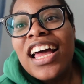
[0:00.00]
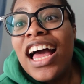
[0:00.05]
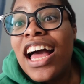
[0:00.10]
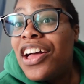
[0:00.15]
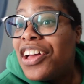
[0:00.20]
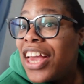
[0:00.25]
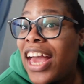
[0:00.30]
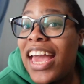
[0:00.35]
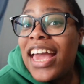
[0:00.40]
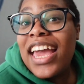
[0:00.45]

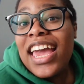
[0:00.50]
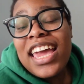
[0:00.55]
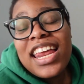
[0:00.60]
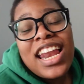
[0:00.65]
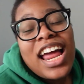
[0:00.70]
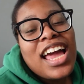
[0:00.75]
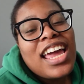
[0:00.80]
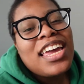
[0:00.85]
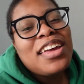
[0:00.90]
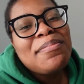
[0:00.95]
Okay, and
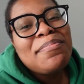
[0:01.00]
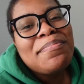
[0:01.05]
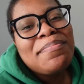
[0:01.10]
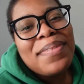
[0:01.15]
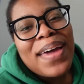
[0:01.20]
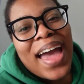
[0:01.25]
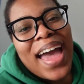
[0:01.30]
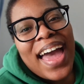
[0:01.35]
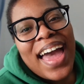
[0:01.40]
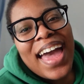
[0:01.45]
I am
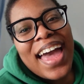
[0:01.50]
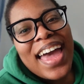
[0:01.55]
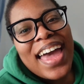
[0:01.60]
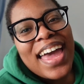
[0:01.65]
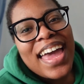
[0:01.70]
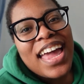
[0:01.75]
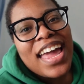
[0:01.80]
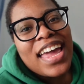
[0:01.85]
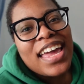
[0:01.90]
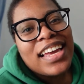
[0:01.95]

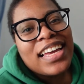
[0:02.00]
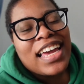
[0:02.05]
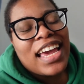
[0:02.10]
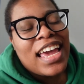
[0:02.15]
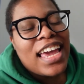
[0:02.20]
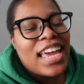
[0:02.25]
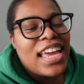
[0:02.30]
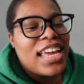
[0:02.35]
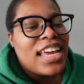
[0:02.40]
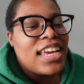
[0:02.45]
back,
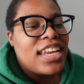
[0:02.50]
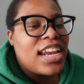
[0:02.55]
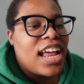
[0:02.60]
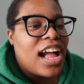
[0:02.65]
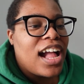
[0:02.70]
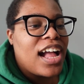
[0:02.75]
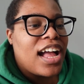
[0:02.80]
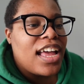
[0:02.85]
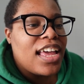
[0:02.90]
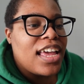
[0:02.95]
and
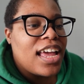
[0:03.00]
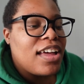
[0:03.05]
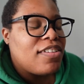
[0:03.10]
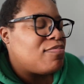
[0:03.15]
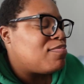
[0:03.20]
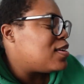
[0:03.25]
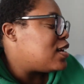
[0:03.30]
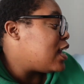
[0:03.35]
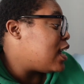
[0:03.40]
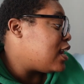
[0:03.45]
I
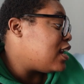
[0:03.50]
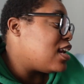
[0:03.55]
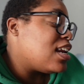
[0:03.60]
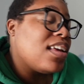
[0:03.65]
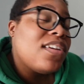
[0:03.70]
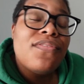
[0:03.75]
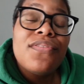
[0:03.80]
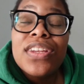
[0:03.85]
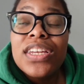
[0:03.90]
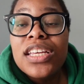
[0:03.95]
have been
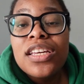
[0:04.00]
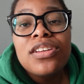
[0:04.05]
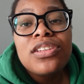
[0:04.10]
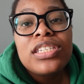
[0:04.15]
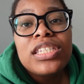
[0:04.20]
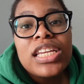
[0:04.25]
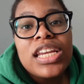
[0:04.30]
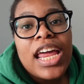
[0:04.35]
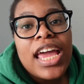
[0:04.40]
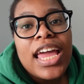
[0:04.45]
editing
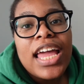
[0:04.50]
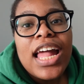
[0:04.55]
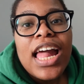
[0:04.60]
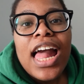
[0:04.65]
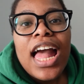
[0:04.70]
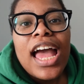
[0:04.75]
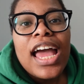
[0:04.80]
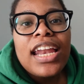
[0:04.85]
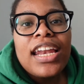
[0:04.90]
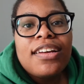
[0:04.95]
videos today,
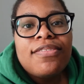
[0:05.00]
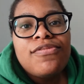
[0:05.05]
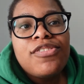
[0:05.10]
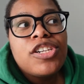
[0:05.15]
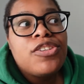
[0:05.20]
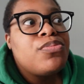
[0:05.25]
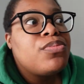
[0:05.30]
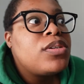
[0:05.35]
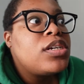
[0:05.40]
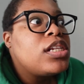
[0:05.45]
and I've
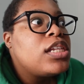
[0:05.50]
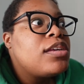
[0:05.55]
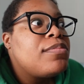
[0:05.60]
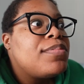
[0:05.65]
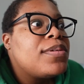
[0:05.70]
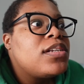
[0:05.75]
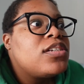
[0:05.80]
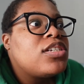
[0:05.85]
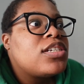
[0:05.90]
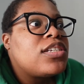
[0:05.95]
really
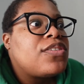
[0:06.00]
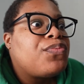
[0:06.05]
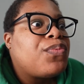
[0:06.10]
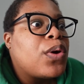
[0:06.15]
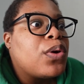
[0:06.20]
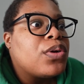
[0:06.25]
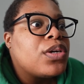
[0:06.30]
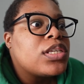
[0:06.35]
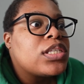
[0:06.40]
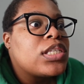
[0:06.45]
been just
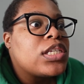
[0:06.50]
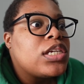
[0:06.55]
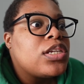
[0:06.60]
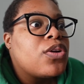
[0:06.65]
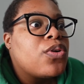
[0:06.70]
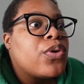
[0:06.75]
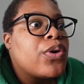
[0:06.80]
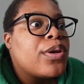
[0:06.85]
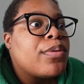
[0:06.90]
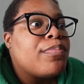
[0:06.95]
focusing
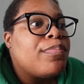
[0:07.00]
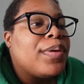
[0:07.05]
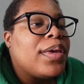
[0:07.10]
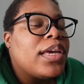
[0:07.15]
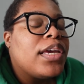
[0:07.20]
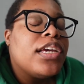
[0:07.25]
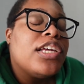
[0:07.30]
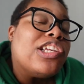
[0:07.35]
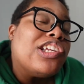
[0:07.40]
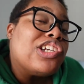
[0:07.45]
on
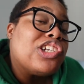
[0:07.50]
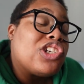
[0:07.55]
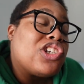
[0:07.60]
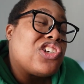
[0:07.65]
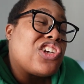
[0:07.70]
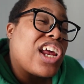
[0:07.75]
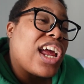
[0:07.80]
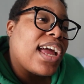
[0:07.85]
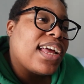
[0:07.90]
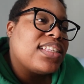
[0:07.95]
being
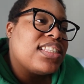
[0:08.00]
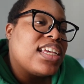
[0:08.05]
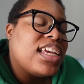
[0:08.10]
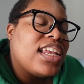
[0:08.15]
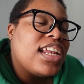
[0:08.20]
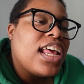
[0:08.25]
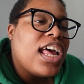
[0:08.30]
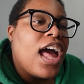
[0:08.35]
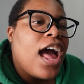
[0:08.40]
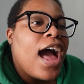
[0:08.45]

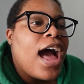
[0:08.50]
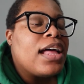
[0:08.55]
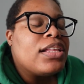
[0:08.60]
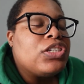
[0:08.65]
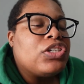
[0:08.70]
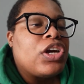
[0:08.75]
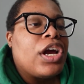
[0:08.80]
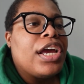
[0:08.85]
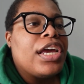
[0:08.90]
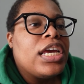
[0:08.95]
distracted. I'm
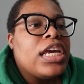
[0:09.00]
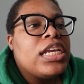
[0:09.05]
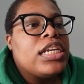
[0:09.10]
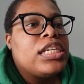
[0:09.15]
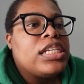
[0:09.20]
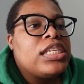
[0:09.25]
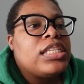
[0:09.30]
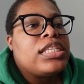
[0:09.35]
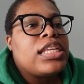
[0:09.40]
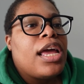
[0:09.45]
trying
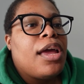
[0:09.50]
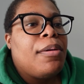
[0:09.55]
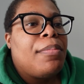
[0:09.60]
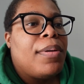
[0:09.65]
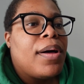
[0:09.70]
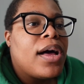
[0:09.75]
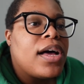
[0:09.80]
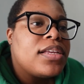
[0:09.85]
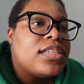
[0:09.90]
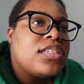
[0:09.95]
to stay
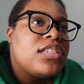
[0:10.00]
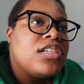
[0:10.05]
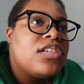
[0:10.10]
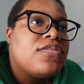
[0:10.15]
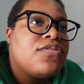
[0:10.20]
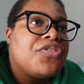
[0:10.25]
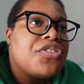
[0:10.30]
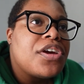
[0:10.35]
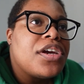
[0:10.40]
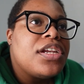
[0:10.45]

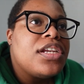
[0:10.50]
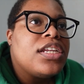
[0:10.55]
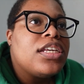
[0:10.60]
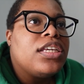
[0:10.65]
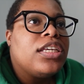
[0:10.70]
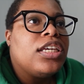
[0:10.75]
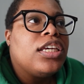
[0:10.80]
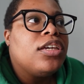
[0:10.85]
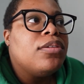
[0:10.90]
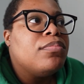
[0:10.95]
positive, trying to
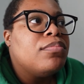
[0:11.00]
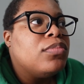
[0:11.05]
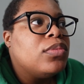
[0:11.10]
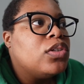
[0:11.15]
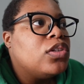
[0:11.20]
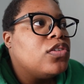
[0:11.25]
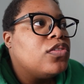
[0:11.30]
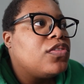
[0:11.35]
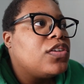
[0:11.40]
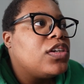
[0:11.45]
keep
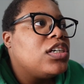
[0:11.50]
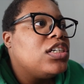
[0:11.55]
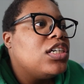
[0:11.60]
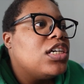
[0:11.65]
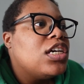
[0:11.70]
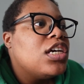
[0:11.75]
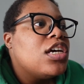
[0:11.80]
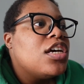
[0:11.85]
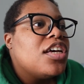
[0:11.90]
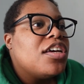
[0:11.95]
moving,
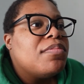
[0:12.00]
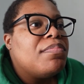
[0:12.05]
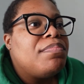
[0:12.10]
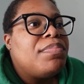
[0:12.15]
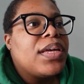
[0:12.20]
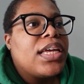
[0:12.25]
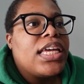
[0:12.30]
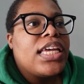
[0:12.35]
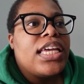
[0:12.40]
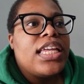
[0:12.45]

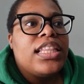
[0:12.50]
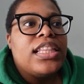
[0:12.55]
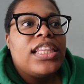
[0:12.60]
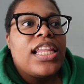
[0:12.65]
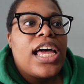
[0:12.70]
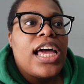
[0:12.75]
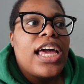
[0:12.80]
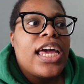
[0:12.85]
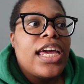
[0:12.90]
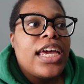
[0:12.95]
but
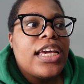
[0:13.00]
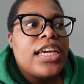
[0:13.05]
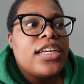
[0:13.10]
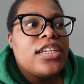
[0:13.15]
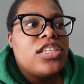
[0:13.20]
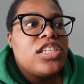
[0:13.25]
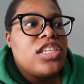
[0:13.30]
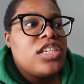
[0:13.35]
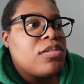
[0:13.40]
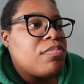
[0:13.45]

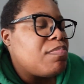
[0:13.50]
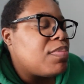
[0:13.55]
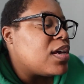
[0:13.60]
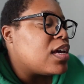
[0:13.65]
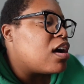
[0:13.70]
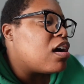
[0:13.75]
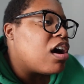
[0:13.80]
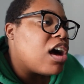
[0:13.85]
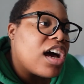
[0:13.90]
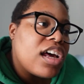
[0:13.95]
like, to
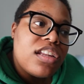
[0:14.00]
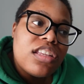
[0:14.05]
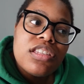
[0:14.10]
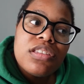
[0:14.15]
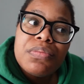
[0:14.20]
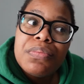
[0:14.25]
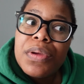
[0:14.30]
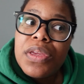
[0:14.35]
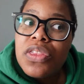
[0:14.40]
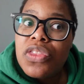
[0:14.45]
be
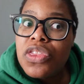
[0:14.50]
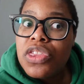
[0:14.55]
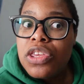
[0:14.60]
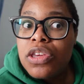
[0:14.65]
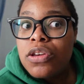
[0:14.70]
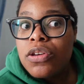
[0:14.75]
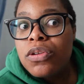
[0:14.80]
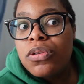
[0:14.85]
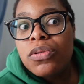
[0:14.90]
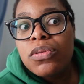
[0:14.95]
honest with
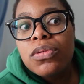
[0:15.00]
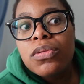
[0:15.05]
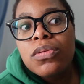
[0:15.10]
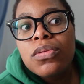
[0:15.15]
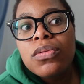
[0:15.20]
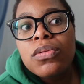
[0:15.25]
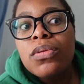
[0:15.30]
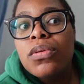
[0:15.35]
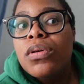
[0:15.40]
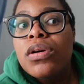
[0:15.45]

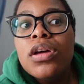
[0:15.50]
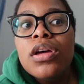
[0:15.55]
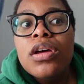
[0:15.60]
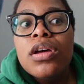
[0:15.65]
you,